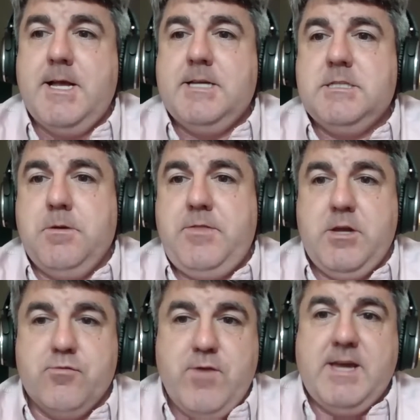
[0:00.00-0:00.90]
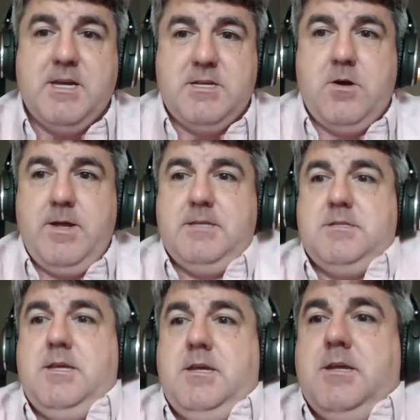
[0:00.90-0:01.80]
So I think
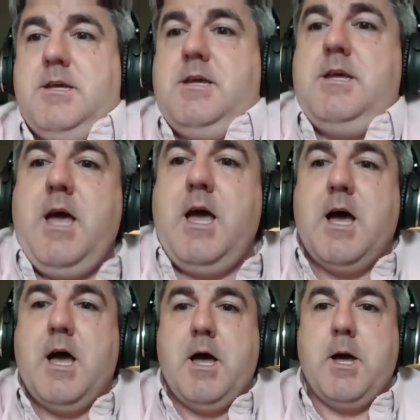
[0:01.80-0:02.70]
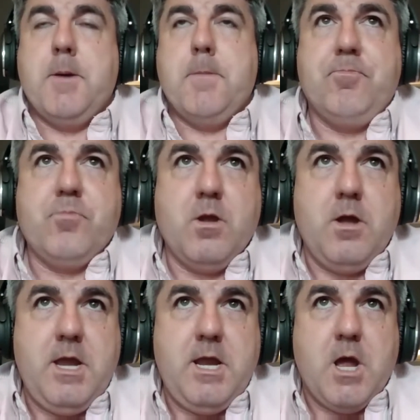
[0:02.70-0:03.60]
recognizing,
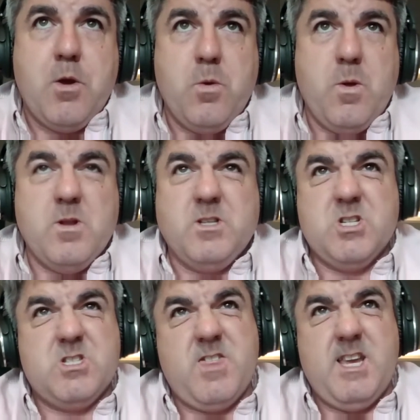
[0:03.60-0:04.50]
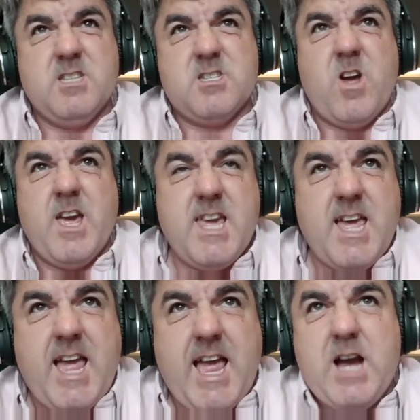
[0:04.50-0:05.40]
you know, just things like
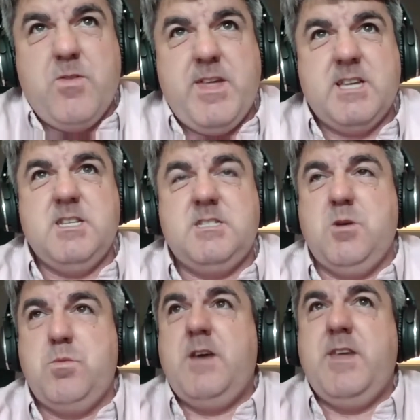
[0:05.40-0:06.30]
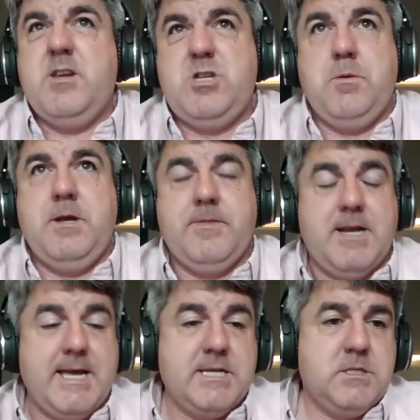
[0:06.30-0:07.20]
how they're sitting, where they're doing the
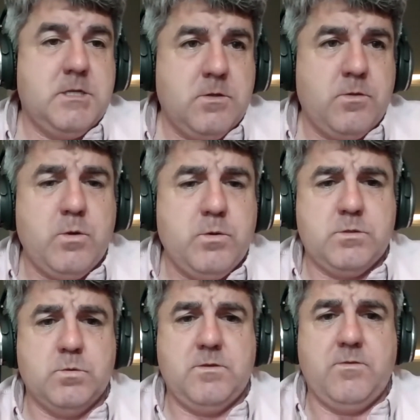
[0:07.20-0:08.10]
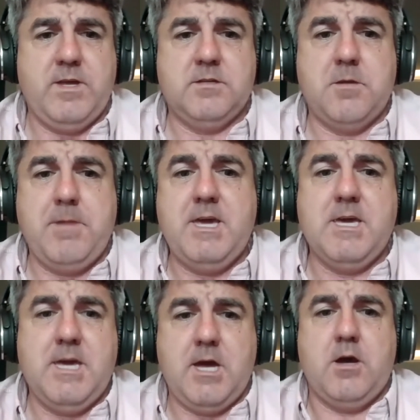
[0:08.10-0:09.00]
lesson, and those sorts of things. So
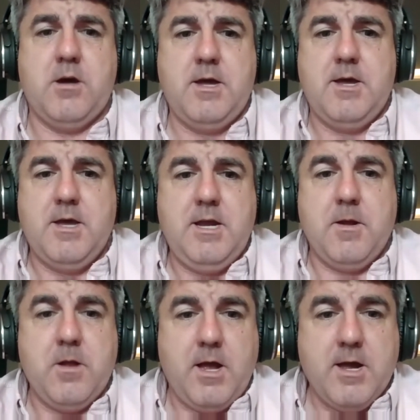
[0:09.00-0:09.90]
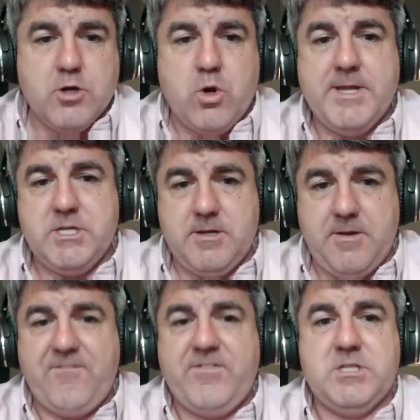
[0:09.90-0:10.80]
making it you know, acknowledging the
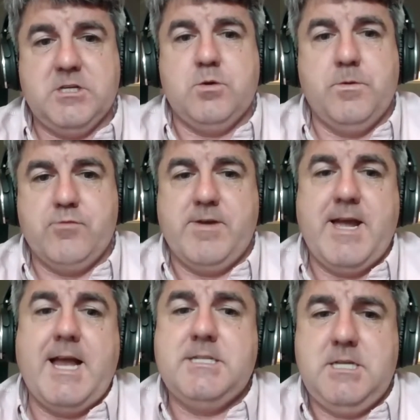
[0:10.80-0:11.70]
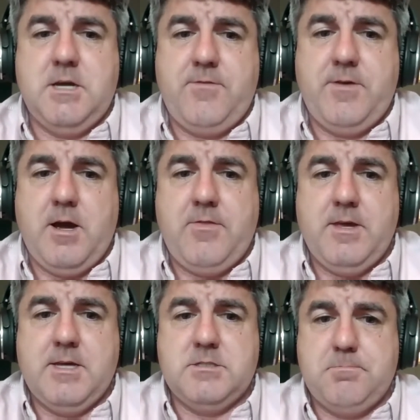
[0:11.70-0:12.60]
physical and the reality of it, I
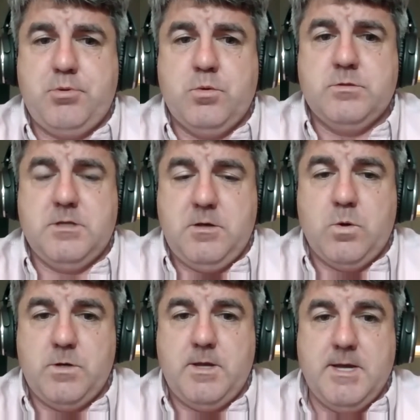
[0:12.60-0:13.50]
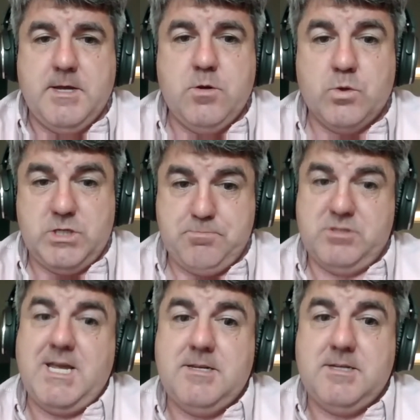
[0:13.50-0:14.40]
think, is important, and not just
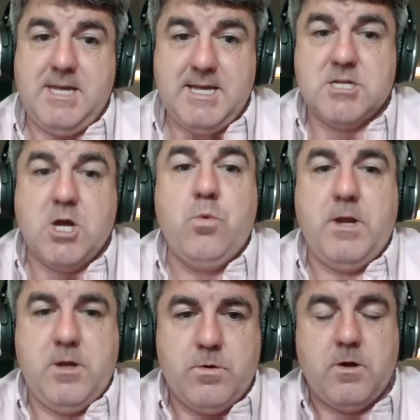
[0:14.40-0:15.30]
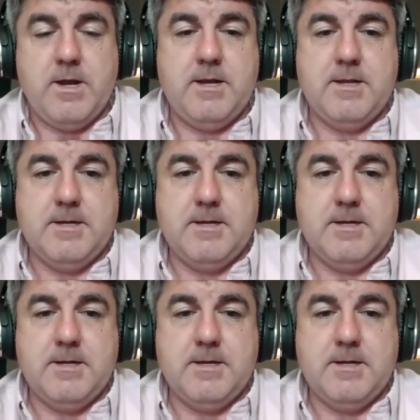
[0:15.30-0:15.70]
pretending it is only online.